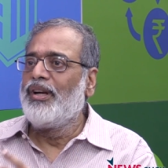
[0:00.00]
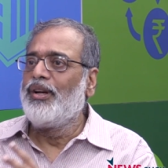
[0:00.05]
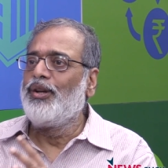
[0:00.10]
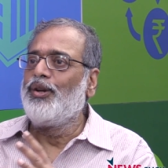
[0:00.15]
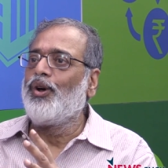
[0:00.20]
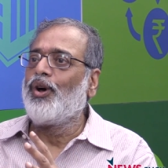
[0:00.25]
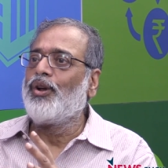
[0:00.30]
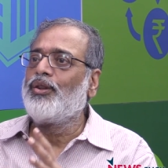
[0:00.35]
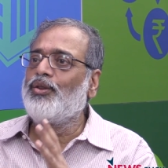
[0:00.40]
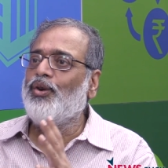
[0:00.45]

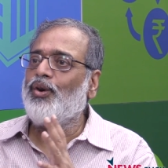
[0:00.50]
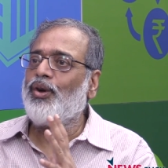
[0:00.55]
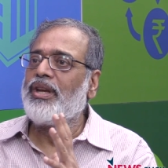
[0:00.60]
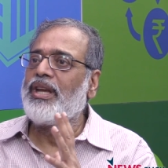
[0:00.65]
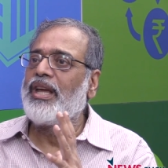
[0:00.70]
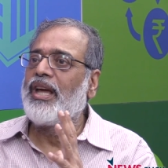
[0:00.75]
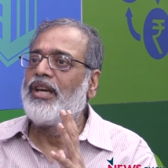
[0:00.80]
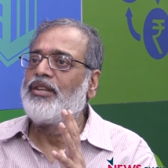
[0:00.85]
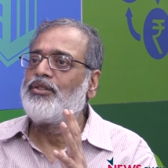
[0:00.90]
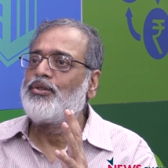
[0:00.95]
North
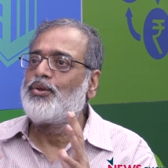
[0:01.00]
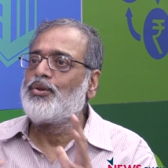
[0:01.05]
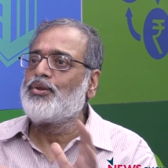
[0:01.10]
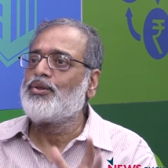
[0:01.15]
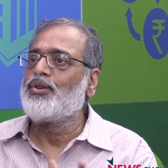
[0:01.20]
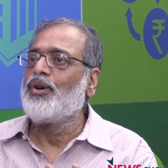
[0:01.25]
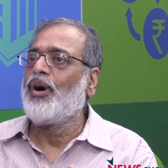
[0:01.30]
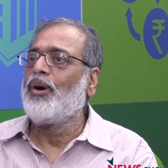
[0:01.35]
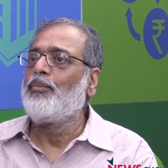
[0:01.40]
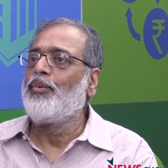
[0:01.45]
Korea has to
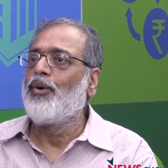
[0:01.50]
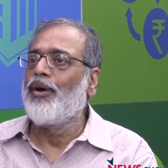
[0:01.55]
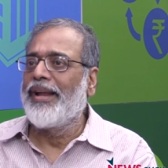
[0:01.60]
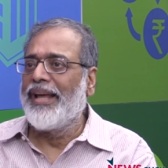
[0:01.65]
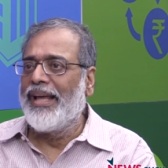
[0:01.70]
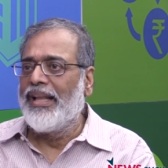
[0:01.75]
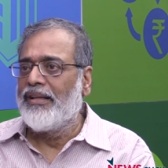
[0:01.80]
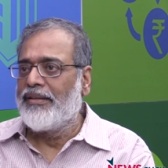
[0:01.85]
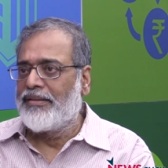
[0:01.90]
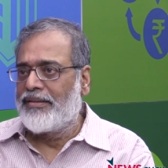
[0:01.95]
stop or
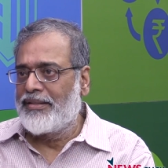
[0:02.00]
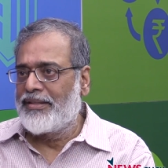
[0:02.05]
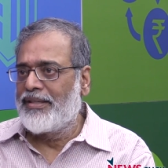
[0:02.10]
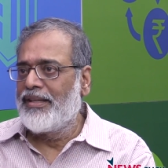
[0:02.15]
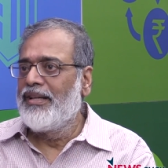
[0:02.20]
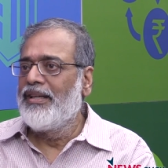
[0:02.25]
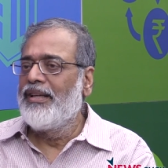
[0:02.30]
else.